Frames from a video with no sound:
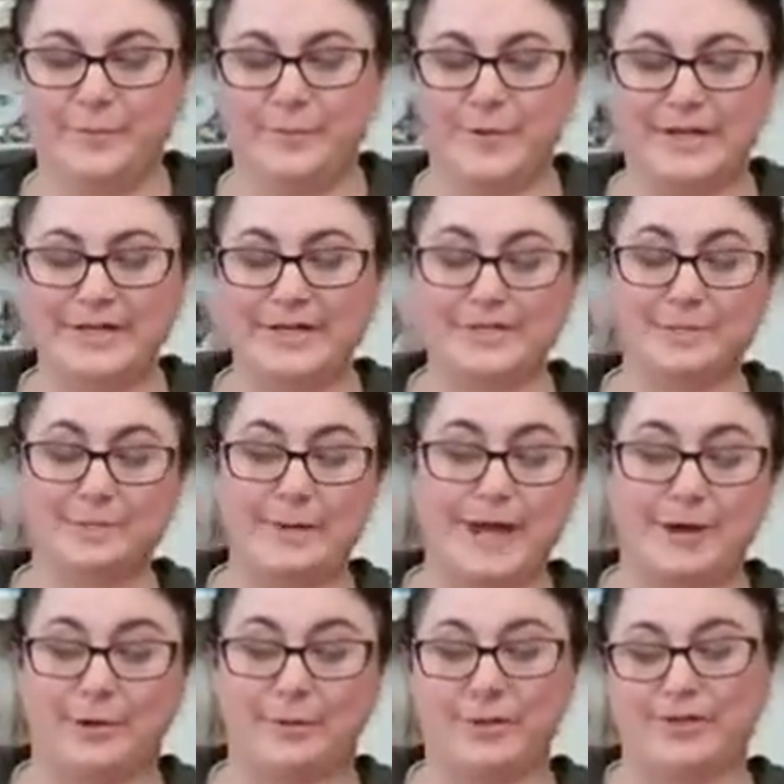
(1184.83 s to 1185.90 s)
but it doesn't
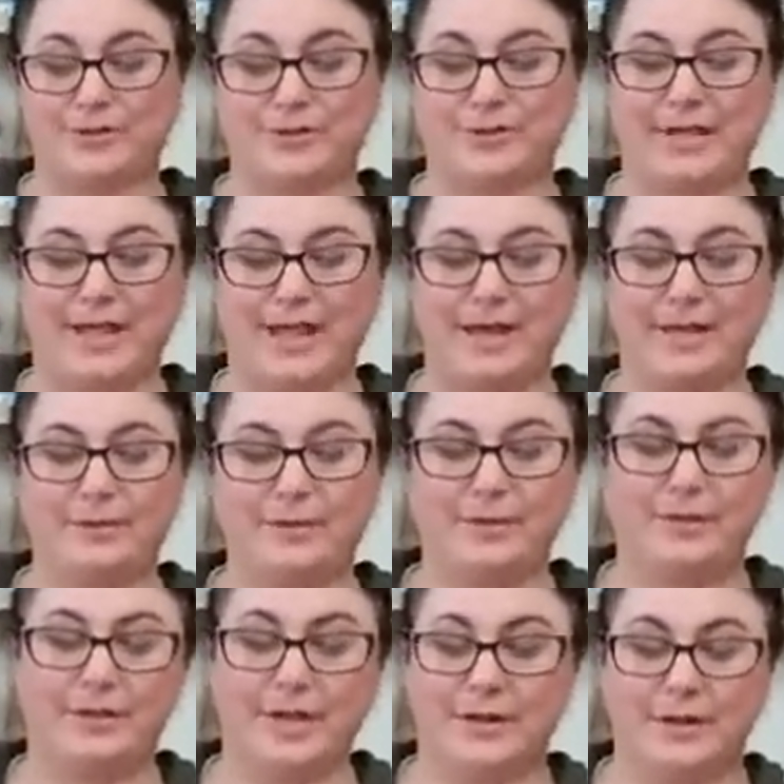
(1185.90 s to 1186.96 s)
matter because you're
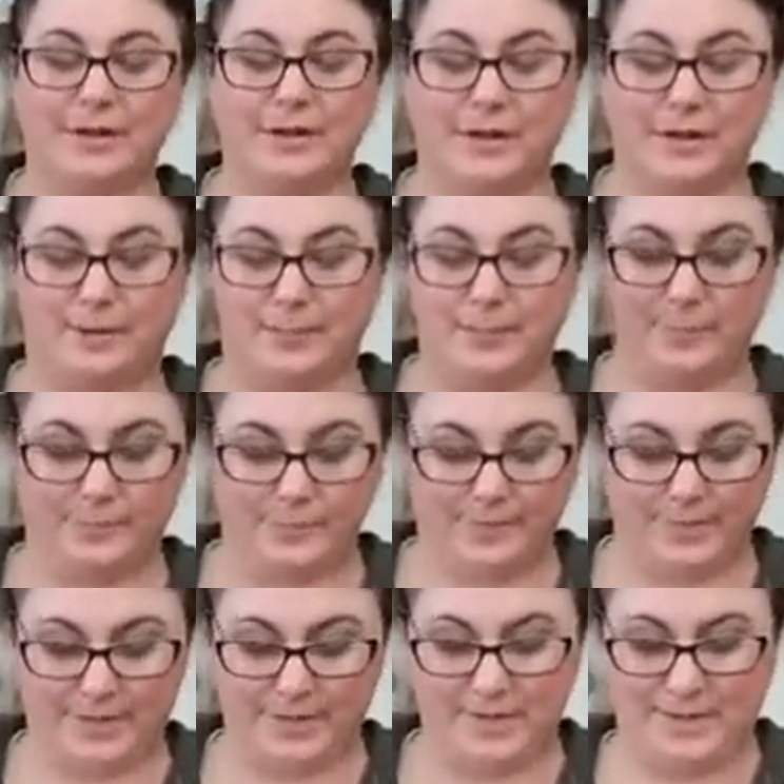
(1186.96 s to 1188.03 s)
gathering that up.
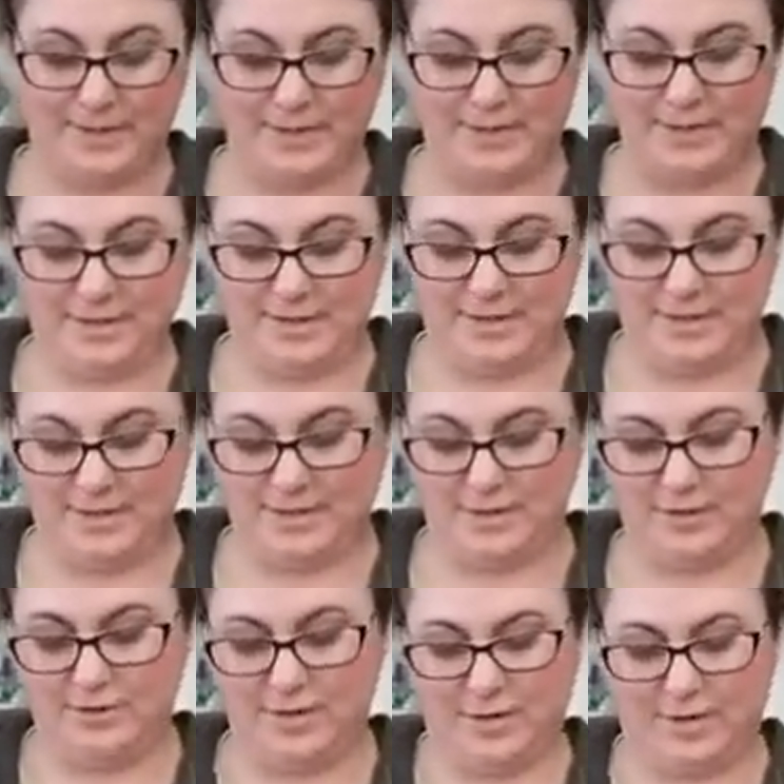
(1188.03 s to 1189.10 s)

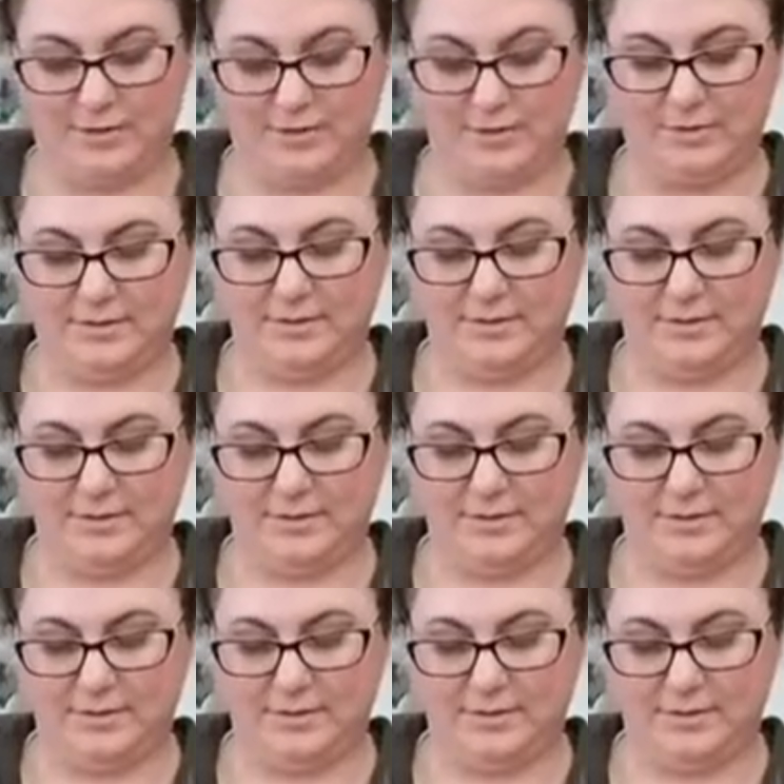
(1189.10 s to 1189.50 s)
Okay.